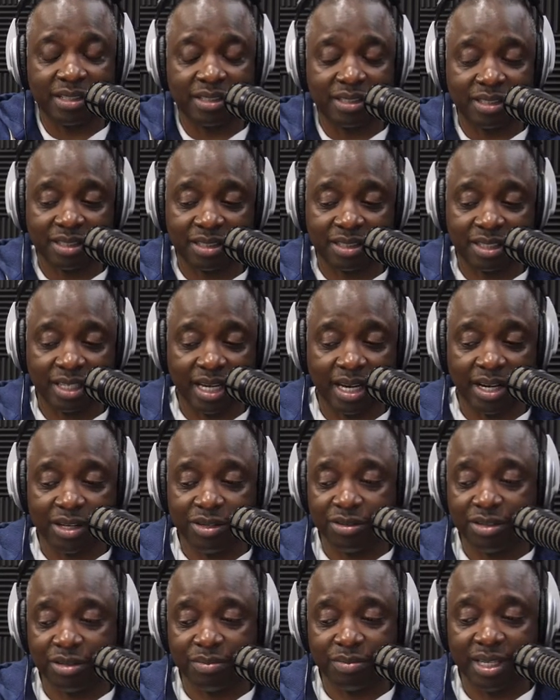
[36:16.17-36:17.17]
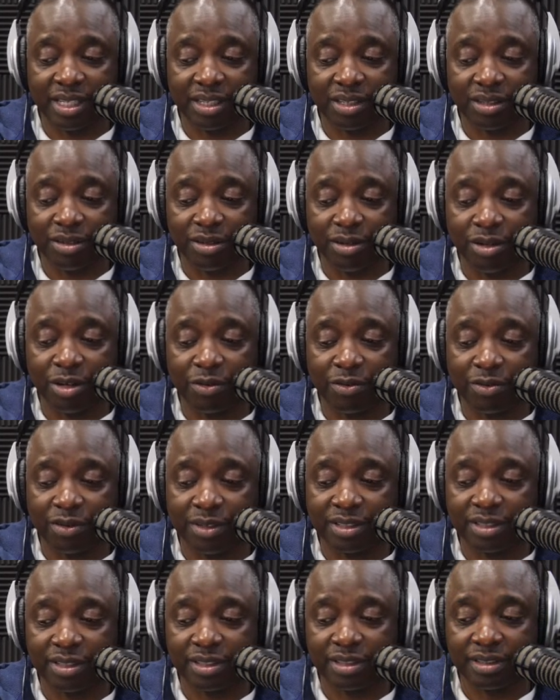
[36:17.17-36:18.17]
just scare you and make you
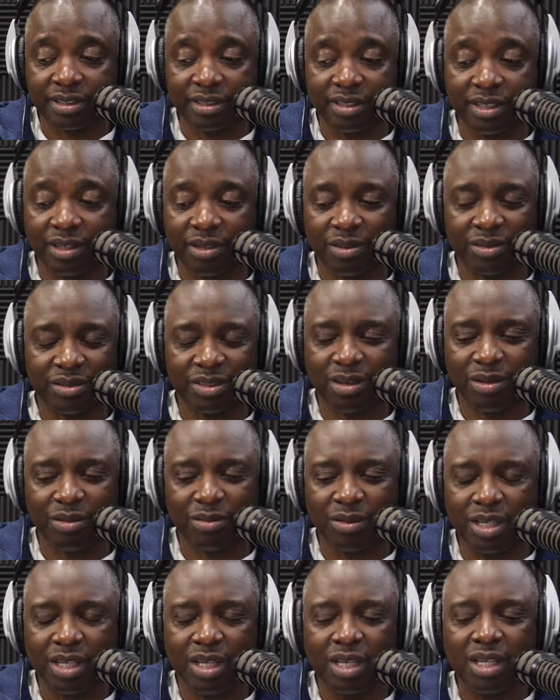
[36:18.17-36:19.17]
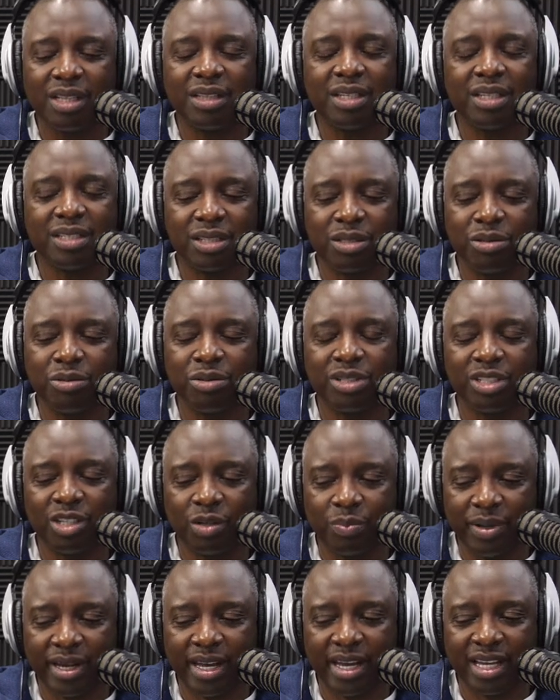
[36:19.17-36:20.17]
nervous, and don't. This too shall
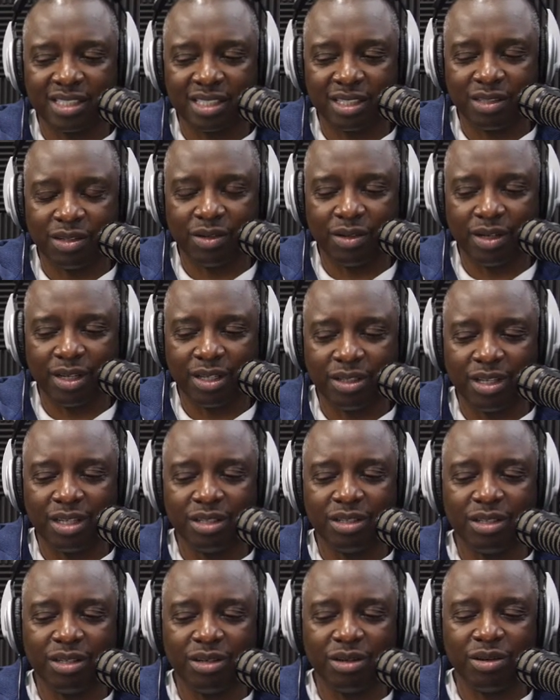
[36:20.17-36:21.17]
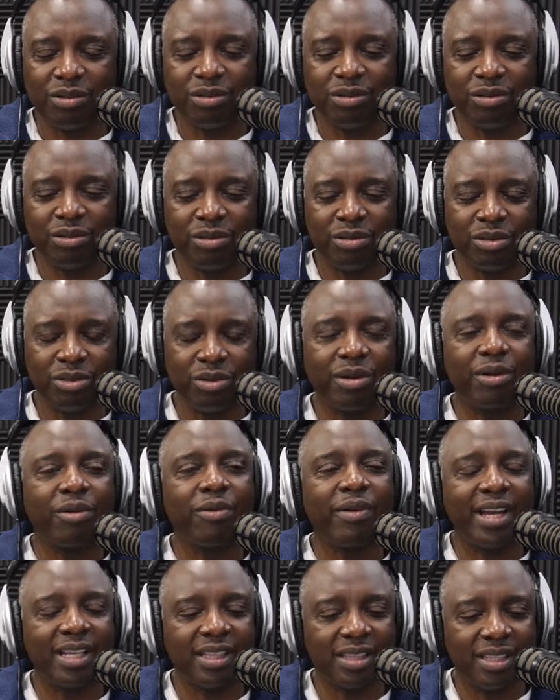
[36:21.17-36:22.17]
pass, and you're doing the
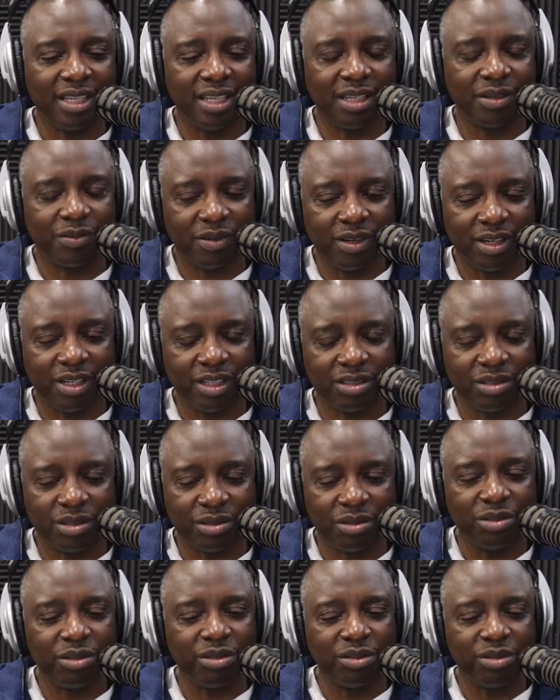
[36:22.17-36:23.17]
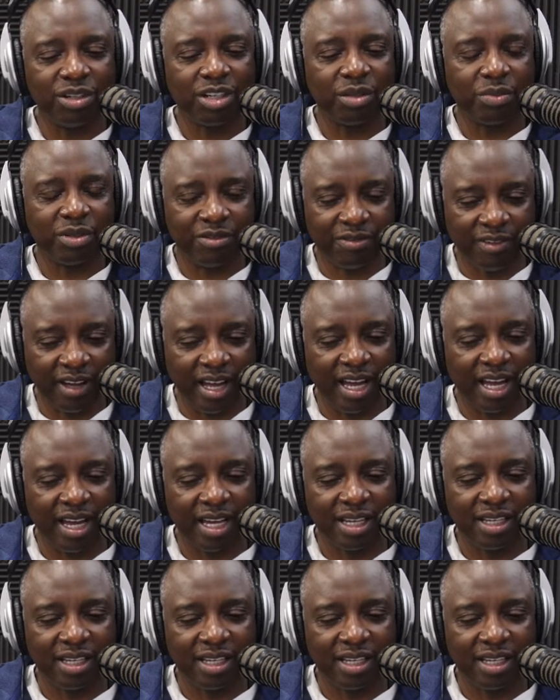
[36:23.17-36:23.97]
right thing, Ronnie. So you're gonna be fine.